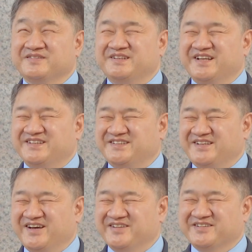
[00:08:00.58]
that's
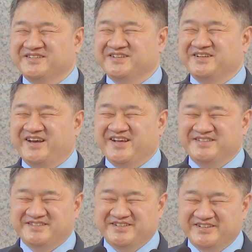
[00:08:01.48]
not a good
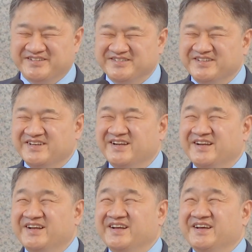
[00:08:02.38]
answer.
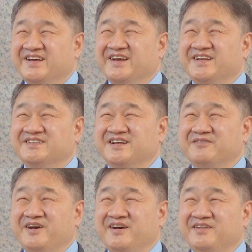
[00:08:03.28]
And he said,
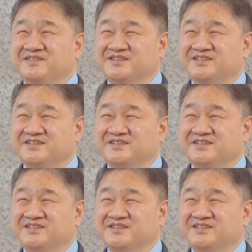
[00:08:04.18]
well,